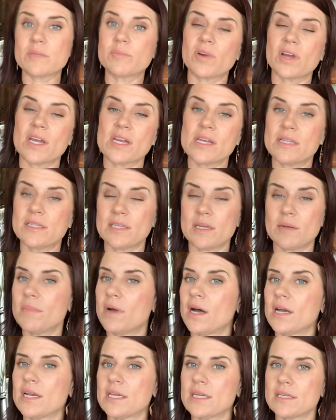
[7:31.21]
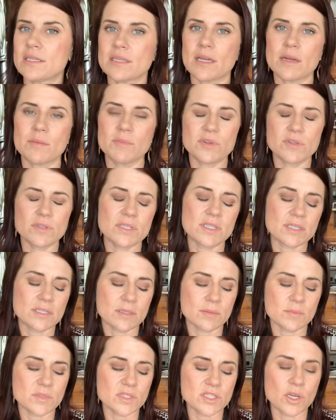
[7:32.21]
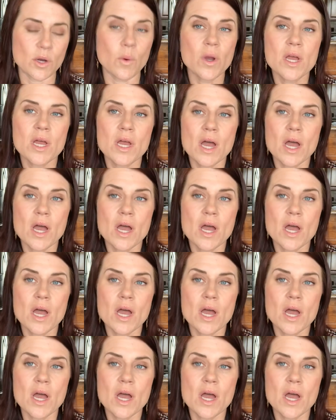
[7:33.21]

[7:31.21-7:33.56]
brains and bodies and immune systems. So